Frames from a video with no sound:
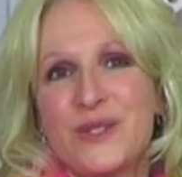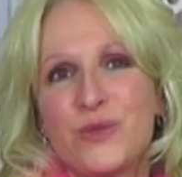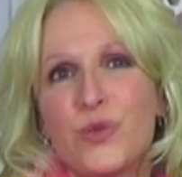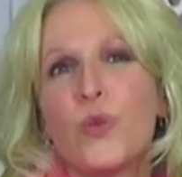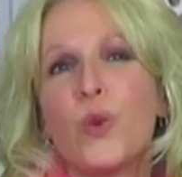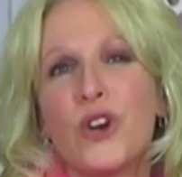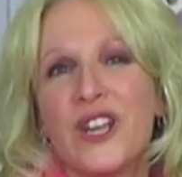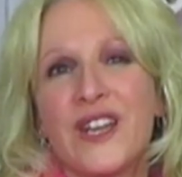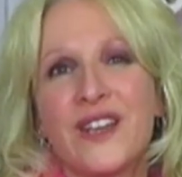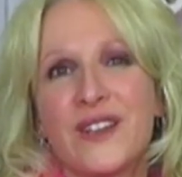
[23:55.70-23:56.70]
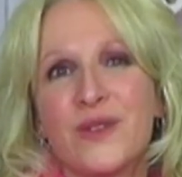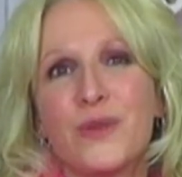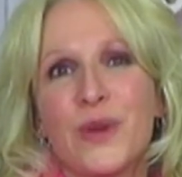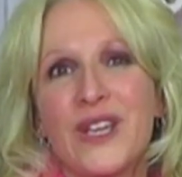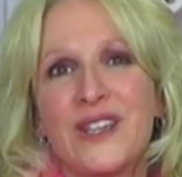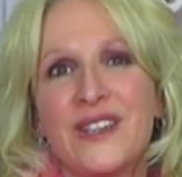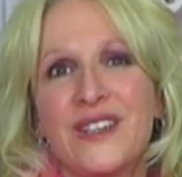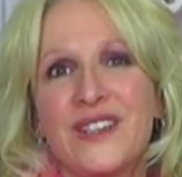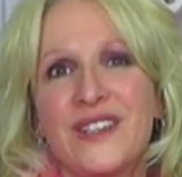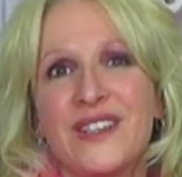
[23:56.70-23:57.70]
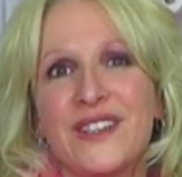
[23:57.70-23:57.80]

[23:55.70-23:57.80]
rewarding when,